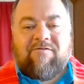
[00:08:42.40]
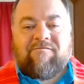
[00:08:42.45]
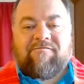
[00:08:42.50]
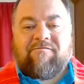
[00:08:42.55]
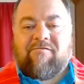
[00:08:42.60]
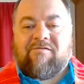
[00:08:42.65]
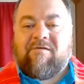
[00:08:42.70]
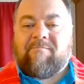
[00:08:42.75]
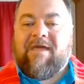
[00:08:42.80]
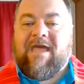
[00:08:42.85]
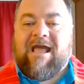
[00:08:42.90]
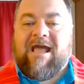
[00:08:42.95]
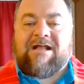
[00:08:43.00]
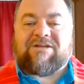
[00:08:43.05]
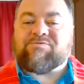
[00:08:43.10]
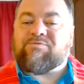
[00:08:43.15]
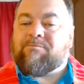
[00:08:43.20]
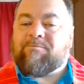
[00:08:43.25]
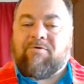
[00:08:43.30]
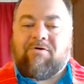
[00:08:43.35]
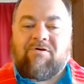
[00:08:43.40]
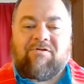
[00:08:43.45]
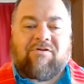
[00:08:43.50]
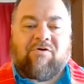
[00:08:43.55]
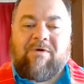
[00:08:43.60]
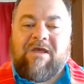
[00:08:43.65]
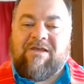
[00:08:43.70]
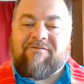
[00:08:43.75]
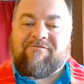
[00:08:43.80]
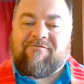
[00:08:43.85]
for the patch will pull
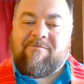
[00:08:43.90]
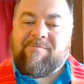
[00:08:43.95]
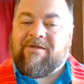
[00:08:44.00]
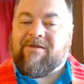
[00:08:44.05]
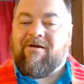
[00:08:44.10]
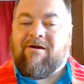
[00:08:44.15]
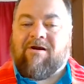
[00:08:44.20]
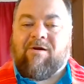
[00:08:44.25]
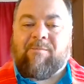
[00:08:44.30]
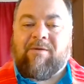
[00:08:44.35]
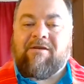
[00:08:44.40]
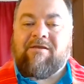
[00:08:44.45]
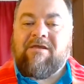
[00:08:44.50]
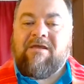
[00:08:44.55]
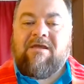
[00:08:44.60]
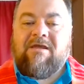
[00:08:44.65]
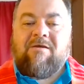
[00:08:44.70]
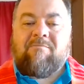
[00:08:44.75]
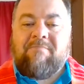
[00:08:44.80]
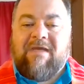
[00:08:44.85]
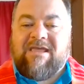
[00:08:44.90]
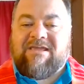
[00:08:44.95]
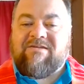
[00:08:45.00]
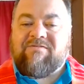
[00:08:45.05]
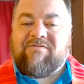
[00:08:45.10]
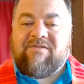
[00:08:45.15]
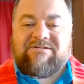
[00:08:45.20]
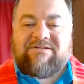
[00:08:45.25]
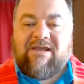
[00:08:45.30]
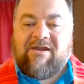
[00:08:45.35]
away from the garment,
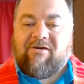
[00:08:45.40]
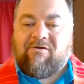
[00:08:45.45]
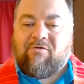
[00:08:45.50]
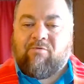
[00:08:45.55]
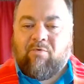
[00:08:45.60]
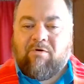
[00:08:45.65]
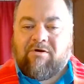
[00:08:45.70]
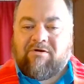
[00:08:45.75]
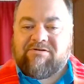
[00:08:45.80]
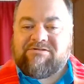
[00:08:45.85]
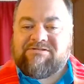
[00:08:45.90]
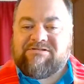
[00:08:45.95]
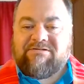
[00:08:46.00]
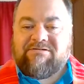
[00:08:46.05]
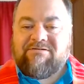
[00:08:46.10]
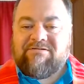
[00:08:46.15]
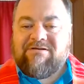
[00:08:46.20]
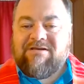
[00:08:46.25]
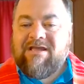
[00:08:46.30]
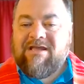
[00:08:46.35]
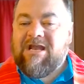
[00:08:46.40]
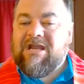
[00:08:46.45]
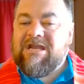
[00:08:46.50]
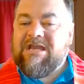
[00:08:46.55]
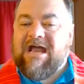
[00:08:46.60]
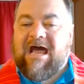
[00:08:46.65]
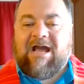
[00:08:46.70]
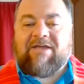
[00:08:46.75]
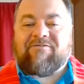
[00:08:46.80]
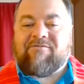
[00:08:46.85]
making the tear worse.
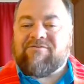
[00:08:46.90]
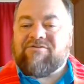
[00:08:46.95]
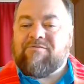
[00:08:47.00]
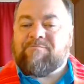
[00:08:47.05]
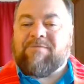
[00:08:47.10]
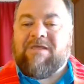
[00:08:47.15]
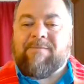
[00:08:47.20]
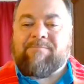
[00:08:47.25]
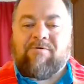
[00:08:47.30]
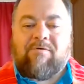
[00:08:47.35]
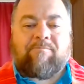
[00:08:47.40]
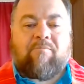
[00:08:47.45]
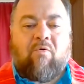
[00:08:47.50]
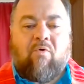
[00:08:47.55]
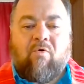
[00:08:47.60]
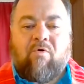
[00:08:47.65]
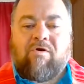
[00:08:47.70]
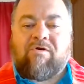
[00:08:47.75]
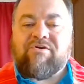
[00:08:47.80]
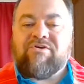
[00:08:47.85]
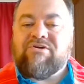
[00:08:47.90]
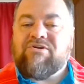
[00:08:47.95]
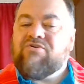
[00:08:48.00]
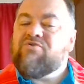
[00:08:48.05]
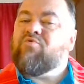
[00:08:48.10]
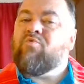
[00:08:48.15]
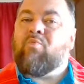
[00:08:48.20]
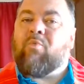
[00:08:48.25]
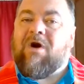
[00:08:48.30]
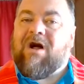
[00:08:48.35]
Neither do people pour
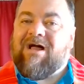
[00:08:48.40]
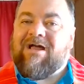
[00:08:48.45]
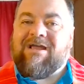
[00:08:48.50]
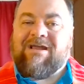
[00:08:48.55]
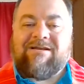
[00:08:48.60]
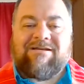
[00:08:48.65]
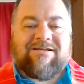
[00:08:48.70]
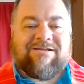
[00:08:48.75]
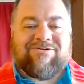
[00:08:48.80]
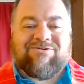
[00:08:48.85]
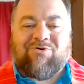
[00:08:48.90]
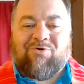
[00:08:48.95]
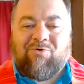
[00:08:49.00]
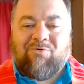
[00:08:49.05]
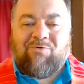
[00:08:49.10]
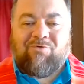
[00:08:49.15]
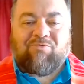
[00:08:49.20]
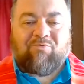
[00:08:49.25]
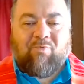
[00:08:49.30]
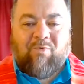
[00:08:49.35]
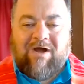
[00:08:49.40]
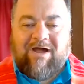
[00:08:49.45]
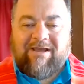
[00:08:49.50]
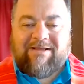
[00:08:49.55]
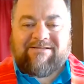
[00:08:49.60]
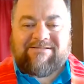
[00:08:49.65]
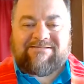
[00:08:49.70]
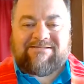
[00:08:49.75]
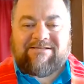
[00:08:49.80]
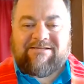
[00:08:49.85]
new wine into old
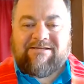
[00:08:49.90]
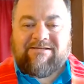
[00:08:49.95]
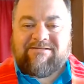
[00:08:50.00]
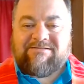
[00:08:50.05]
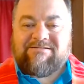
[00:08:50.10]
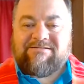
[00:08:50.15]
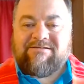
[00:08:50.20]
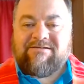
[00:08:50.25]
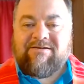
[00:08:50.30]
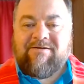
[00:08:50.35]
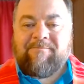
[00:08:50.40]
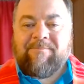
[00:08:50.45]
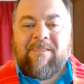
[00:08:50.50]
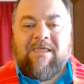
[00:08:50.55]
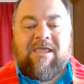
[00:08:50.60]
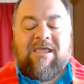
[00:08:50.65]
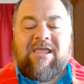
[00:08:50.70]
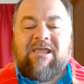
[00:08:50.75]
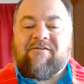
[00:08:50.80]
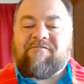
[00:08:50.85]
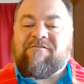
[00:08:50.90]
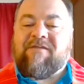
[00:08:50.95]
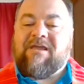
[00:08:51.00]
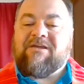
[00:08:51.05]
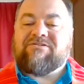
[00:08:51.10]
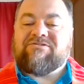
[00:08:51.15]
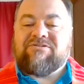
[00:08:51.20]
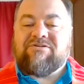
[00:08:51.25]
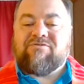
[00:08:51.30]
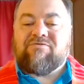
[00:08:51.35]
wineskins. If
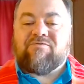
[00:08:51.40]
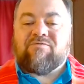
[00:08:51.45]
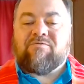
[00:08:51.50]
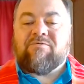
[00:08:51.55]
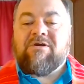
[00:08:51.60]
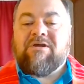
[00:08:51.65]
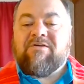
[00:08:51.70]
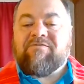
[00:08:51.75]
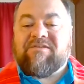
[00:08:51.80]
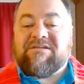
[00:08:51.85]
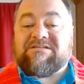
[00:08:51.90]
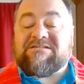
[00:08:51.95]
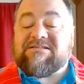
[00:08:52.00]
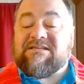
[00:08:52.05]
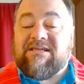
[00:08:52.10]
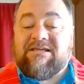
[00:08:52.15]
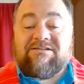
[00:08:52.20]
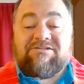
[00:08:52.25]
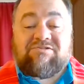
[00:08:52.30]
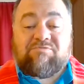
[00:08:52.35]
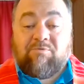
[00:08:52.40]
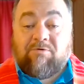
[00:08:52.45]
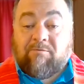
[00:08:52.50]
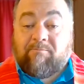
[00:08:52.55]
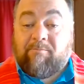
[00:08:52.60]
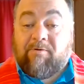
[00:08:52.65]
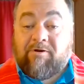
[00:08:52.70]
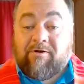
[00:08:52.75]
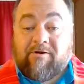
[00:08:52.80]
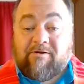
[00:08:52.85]
they do, the skins will
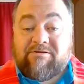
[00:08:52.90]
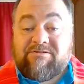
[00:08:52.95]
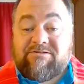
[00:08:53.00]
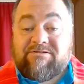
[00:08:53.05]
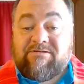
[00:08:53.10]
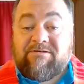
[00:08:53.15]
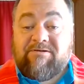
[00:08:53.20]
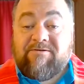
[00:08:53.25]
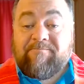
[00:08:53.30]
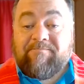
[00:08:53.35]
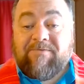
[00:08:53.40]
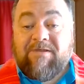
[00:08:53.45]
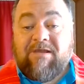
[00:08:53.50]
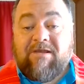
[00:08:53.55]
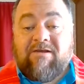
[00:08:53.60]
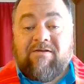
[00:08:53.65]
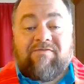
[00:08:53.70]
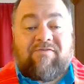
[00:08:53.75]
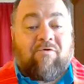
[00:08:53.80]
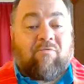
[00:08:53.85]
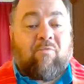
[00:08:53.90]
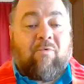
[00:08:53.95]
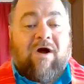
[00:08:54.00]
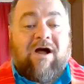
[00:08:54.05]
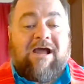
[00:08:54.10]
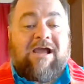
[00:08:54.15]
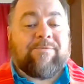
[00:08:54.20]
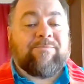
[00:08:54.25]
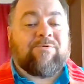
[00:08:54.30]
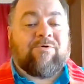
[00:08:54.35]
burst. The
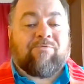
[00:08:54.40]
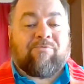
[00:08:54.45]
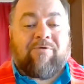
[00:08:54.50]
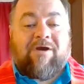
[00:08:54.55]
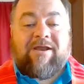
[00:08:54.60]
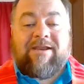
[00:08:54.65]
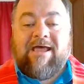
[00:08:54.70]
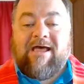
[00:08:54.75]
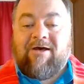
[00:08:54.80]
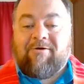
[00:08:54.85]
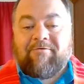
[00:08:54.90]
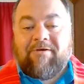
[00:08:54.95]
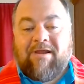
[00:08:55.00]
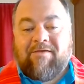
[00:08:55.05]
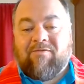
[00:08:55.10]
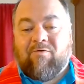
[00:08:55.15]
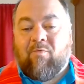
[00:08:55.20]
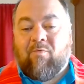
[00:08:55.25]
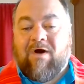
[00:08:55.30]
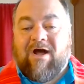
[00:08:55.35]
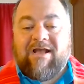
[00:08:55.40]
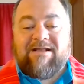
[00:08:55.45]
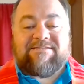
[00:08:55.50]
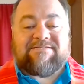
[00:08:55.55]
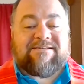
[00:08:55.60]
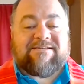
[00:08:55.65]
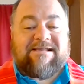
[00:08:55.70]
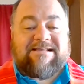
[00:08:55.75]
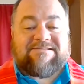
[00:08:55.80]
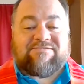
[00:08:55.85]
wine will run out and the
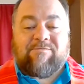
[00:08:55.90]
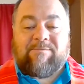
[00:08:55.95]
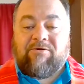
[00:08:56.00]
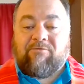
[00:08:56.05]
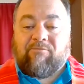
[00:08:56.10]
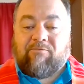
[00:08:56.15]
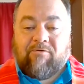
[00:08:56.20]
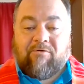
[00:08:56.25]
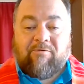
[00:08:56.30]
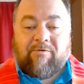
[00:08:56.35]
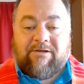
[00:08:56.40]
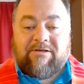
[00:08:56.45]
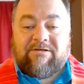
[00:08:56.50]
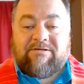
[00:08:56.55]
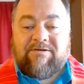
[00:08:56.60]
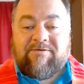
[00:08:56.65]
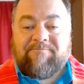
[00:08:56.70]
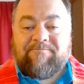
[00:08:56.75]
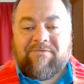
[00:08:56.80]
wineskins will be ruined.